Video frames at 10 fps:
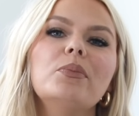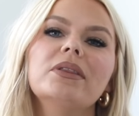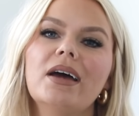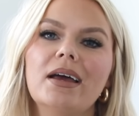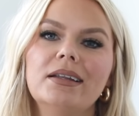I'll
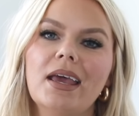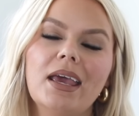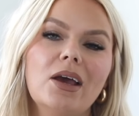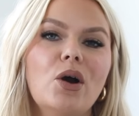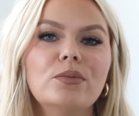put that in
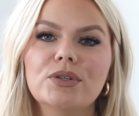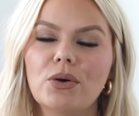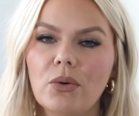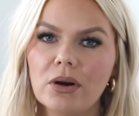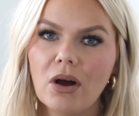a home
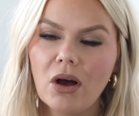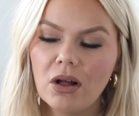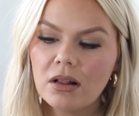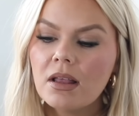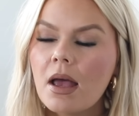decor
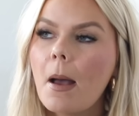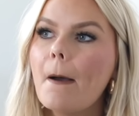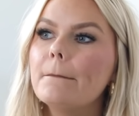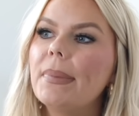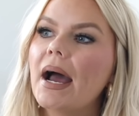haul
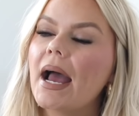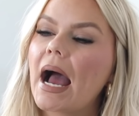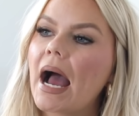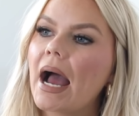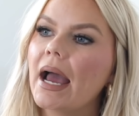but
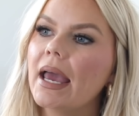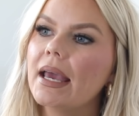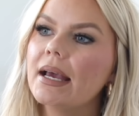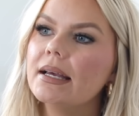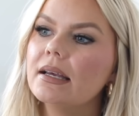
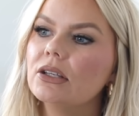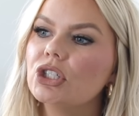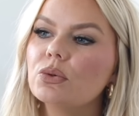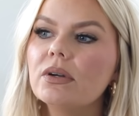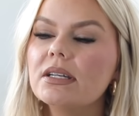I
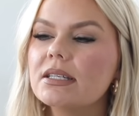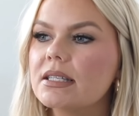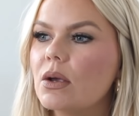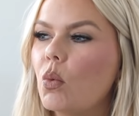just wanted to see